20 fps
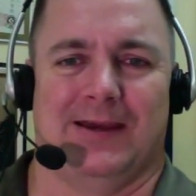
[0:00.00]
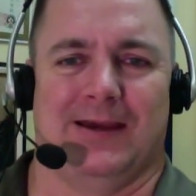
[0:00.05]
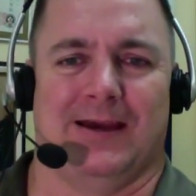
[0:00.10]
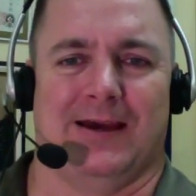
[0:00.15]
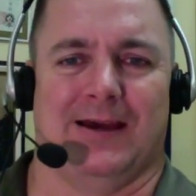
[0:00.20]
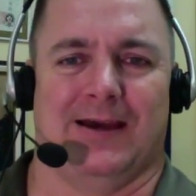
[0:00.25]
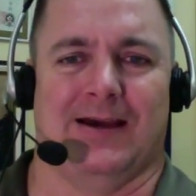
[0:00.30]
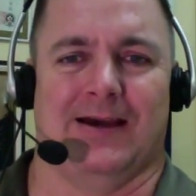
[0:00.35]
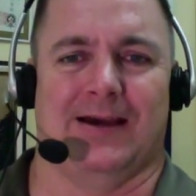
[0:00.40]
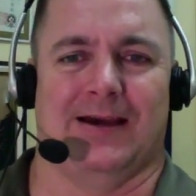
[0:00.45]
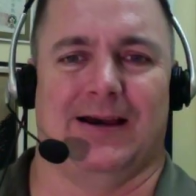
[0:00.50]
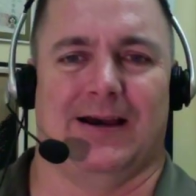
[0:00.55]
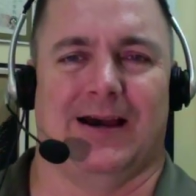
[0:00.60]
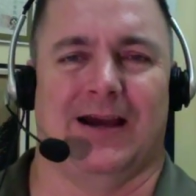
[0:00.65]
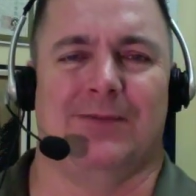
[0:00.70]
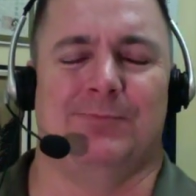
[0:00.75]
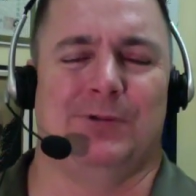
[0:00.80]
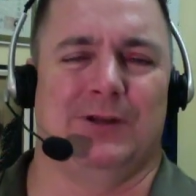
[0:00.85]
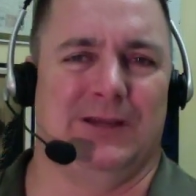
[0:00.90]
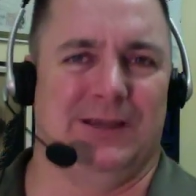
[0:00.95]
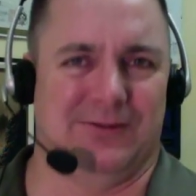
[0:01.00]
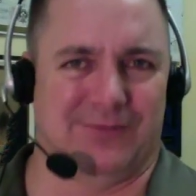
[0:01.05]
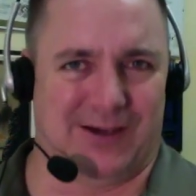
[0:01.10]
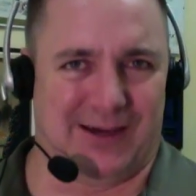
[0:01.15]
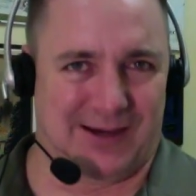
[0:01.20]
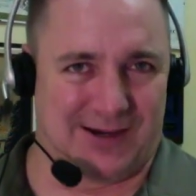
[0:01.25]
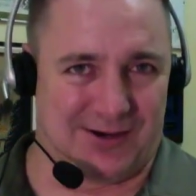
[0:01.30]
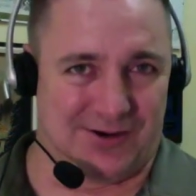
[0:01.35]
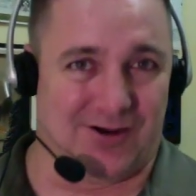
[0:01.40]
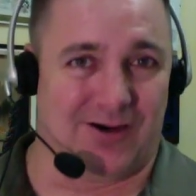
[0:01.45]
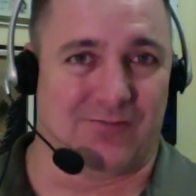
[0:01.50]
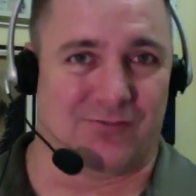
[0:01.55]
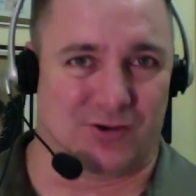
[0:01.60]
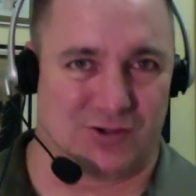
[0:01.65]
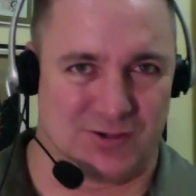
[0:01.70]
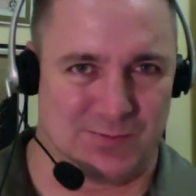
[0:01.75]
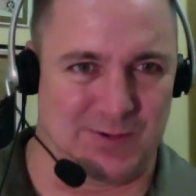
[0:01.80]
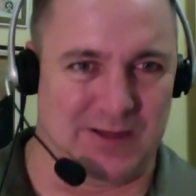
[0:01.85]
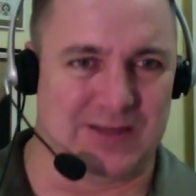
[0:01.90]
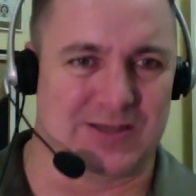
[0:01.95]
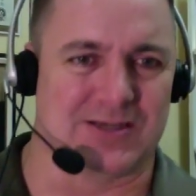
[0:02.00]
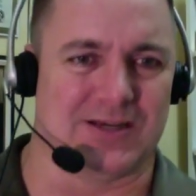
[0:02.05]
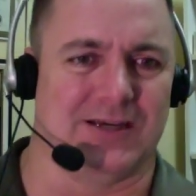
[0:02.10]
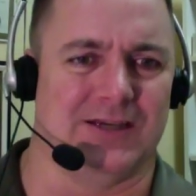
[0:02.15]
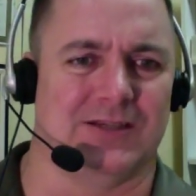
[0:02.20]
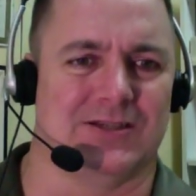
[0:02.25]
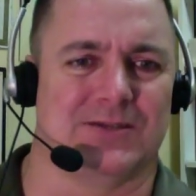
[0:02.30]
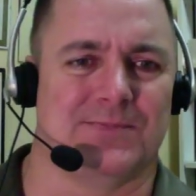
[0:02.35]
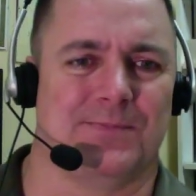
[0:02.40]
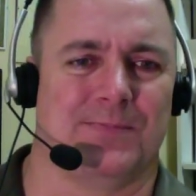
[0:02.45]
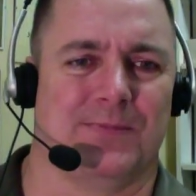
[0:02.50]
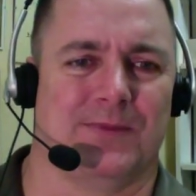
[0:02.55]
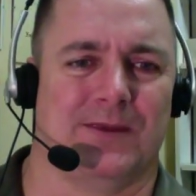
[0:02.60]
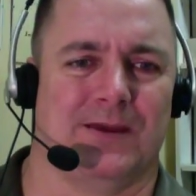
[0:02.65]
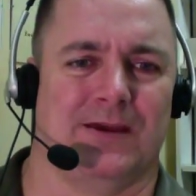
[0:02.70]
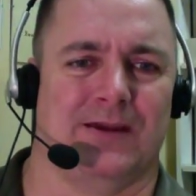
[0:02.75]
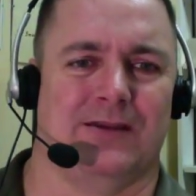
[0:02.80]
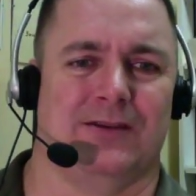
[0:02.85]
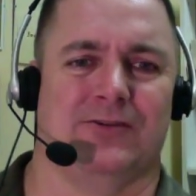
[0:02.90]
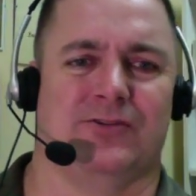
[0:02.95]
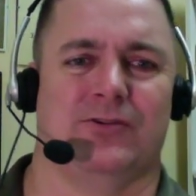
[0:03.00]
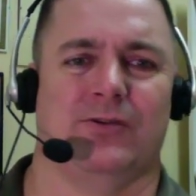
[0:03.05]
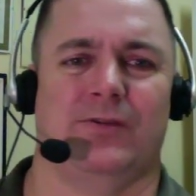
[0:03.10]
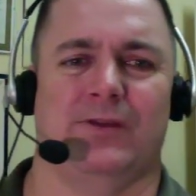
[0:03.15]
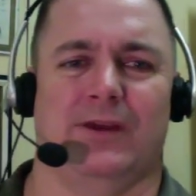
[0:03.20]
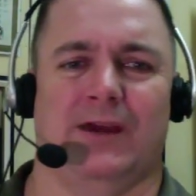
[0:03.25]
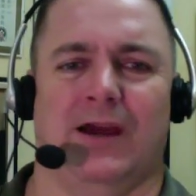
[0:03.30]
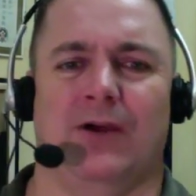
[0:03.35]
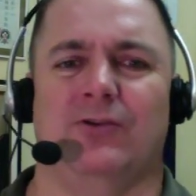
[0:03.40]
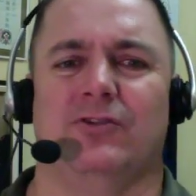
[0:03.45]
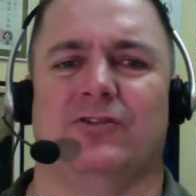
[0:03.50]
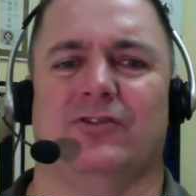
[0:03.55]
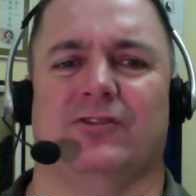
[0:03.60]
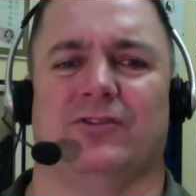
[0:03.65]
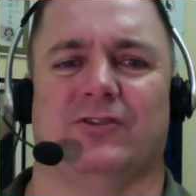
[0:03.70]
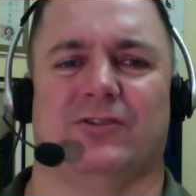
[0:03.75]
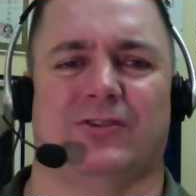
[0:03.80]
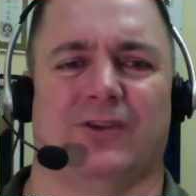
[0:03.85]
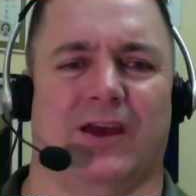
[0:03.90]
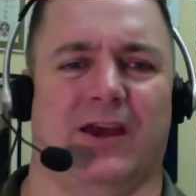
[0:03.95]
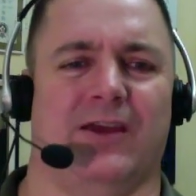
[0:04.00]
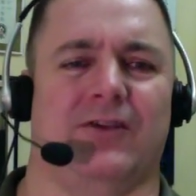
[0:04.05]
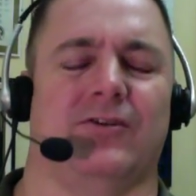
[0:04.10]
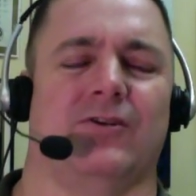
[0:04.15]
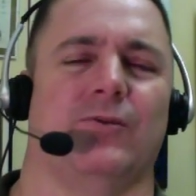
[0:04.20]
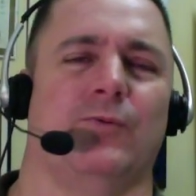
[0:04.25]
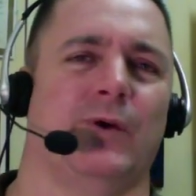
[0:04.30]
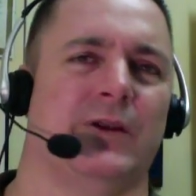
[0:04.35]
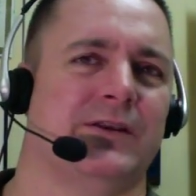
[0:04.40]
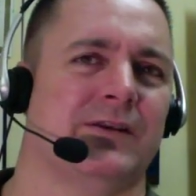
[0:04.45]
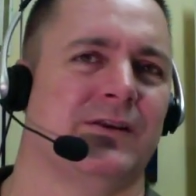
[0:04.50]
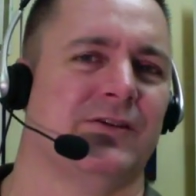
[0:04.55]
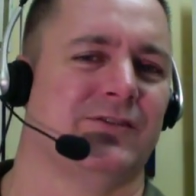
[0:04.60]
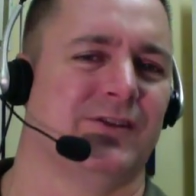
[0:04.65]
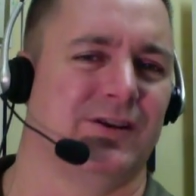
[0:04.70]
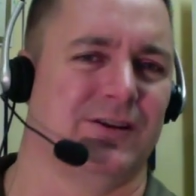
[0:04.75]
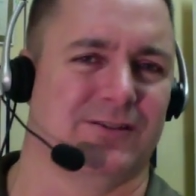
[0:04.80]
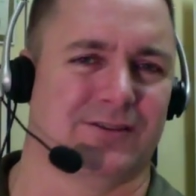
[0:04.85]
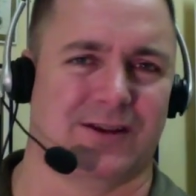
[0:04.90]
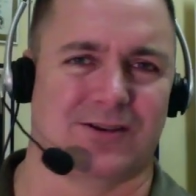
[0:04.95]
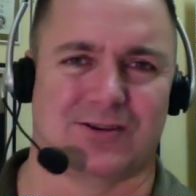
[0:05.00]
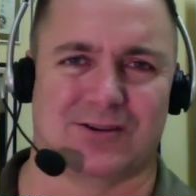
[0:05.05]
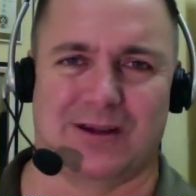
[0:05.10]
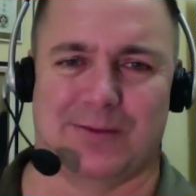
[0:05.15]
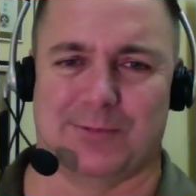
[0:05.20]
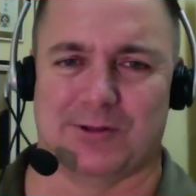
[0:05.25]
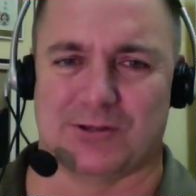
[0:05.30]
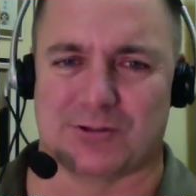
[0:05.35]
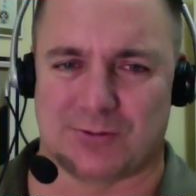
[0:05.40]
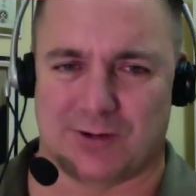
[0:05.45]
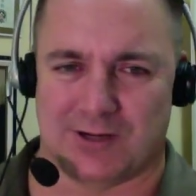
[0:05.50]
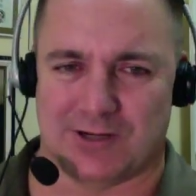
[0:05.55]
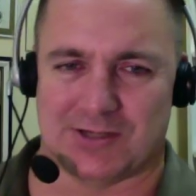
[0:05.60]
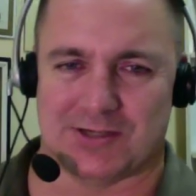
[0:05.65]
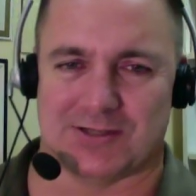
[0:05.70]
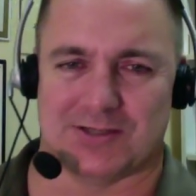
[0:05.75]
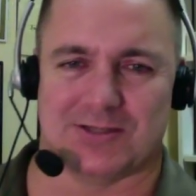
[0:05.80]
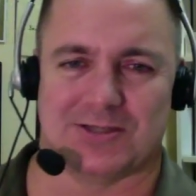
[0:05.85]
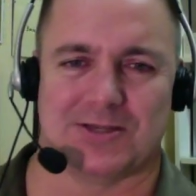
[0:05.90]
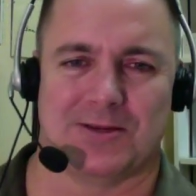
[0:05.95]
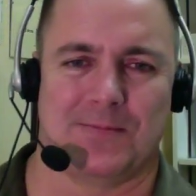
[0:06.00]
I believe I can offer some insights. To the outsider witnessing such demonstrations,